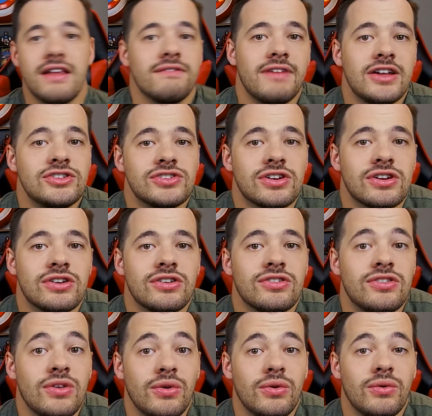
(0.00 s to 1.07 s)
Avenger
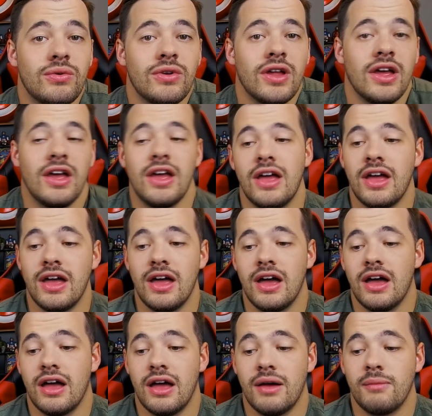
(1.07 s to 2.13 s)
soon,
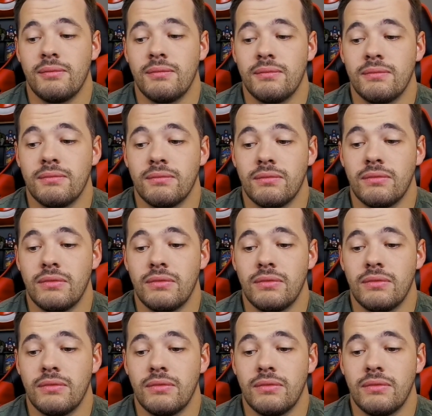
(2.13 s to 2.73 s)
and